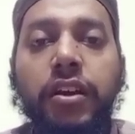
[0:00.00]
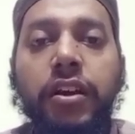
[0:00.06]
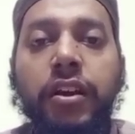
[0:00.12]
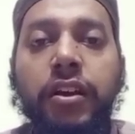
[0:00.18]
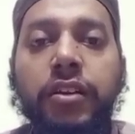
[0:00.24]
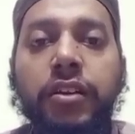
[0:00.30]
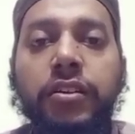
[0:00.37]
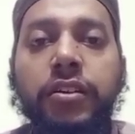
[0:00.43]

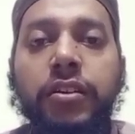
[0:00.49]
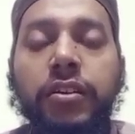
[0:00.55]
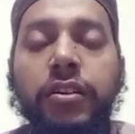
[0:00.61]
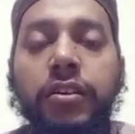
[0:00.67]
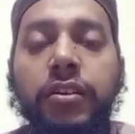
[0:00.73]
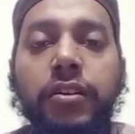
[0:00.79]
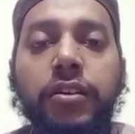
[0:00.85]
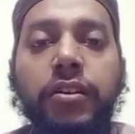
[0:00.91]
And
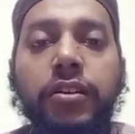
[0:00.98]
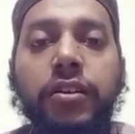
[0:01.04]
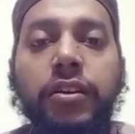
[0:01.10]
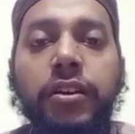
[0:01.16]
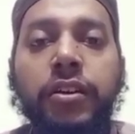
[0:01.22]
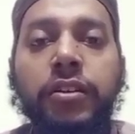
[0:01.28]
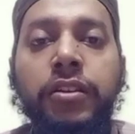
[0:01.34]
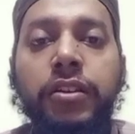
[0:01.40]

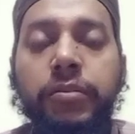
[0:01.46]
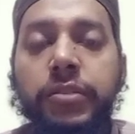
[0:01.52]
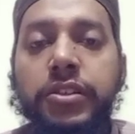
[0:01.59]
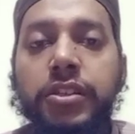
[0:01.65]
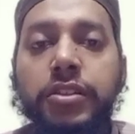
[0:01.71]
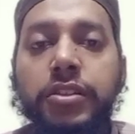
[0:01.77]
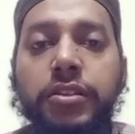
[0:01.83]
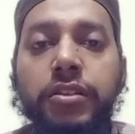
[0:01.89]
in the
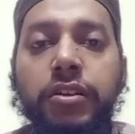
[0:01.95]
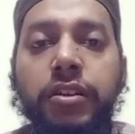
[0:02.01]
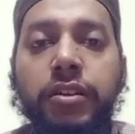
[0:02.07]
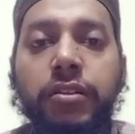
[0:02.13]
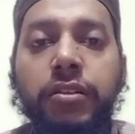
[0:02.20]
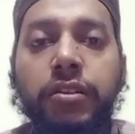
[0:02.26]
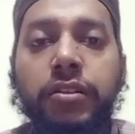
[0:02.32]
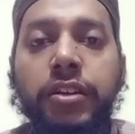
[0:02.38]
basics,
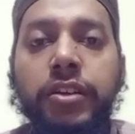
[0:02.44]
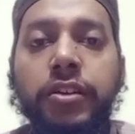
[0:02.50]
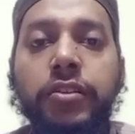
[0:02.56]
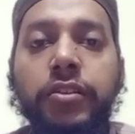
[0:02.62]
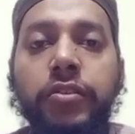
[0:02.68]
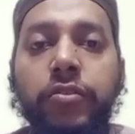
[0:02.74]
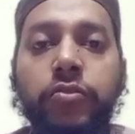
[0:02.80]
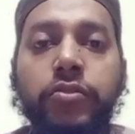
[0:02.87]
that
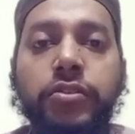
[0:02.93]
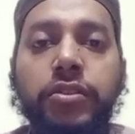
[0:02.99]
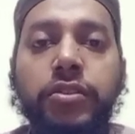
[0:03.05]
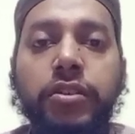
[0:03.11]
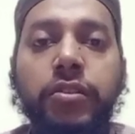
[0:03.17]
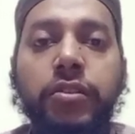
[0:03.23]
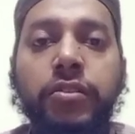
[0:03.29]
includes